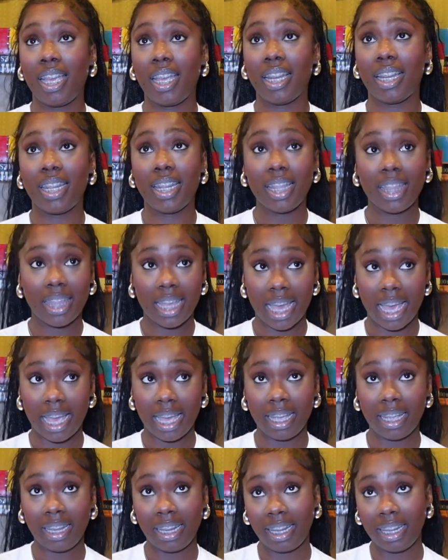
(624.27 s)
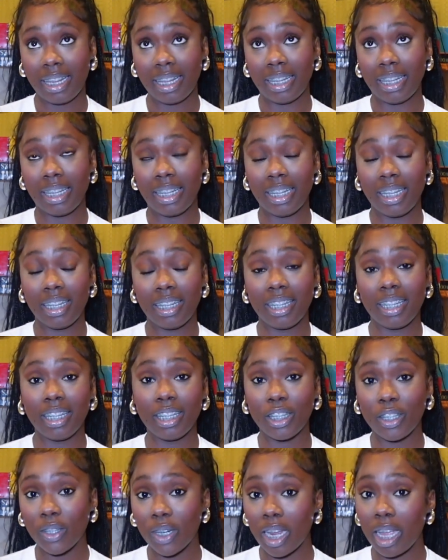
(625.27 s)
Did that, and a
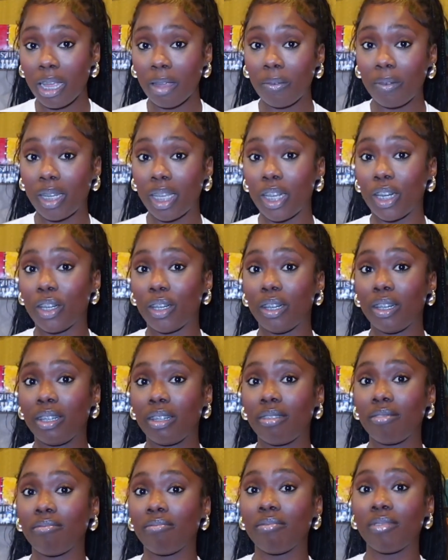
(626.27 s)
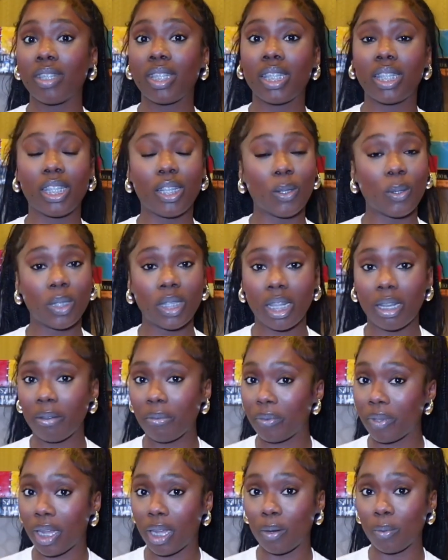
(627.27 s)
year and a half later, still selling
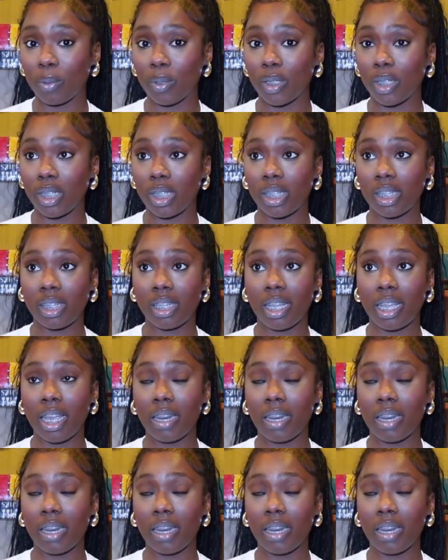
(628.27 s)
flowers.